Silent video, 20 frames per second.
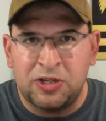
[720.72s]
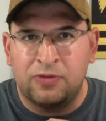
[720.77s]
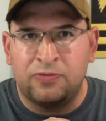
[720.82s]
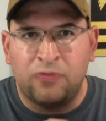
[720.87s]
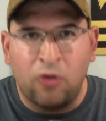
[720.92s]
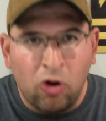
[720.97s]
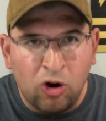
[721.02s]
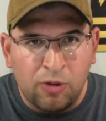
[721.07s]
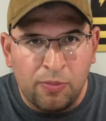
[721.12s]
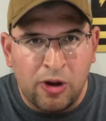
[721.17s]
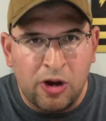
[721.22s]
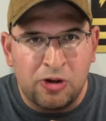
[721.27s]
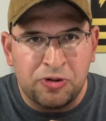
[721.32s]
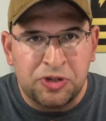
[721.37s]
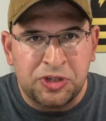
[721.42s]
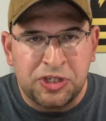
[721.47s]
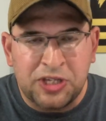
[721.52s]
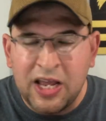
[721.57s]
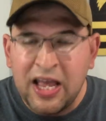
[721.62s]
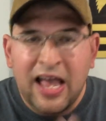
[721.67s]
and
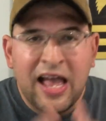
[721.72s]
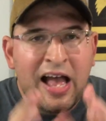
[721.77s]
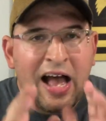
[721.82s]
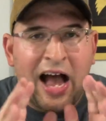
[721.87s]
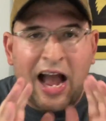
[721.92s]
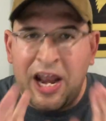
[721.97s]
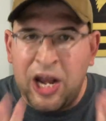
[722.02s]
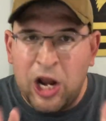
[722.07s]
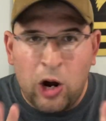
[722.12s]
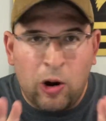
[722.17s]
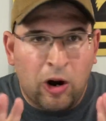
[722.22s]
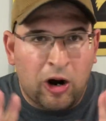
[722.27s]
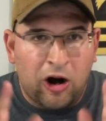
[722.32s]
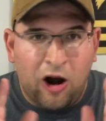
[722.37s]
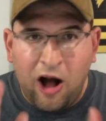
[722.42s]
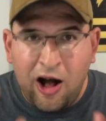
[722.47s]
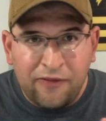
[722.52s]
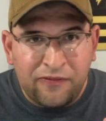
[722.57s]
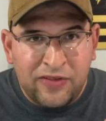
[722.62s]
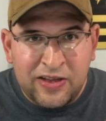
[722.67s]
foremost. I know
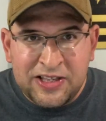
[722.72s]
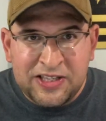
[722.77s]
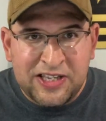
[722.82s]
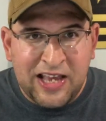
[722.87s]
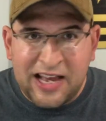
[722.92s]
our offense